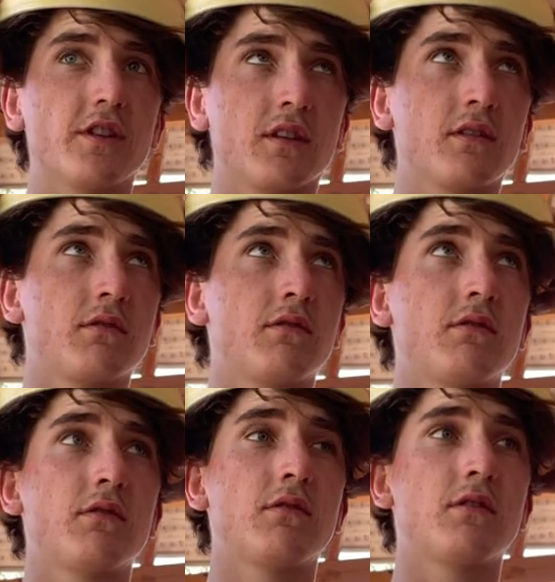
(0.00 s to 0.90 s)
And we
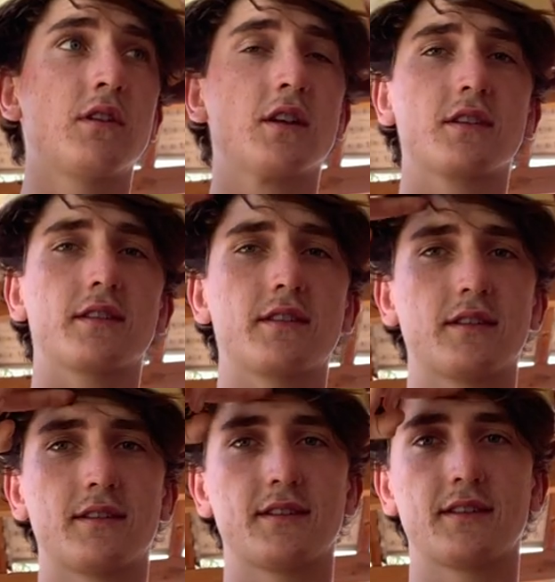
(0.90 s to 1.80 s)
try a technique to
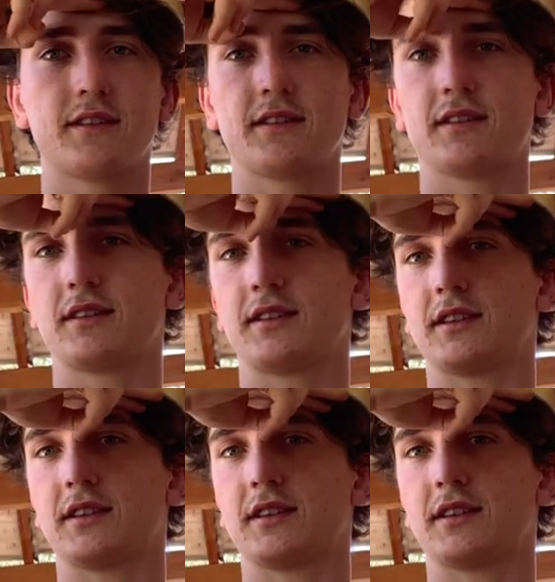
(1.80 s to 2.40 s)
cut my hair.